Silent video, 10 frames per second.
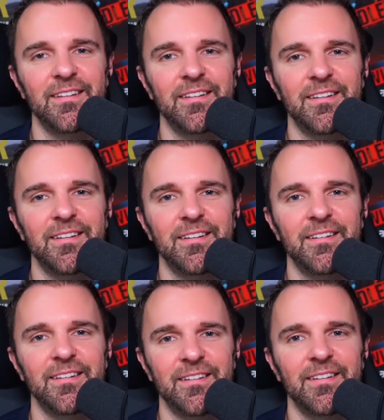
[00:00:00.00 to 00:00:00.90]

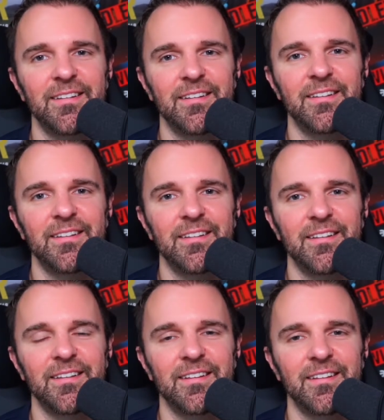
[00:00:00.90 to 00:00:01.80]

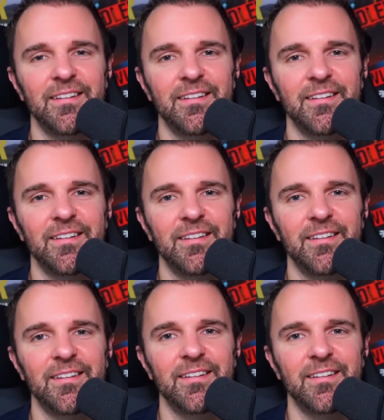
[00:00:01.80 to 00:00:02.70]

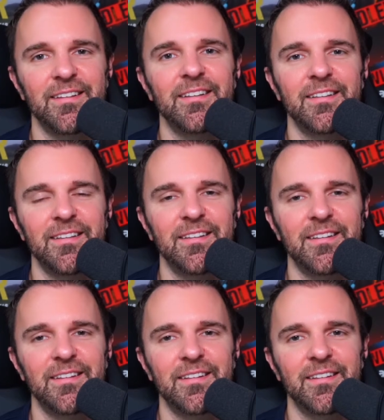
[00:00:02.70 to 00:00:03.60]

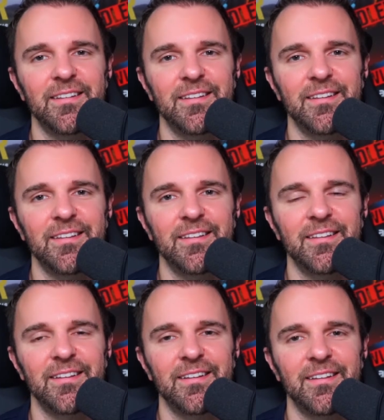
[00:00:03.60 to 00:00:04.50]

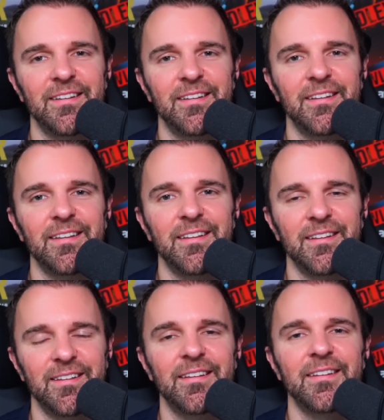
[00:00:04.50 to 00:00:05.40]
(silent)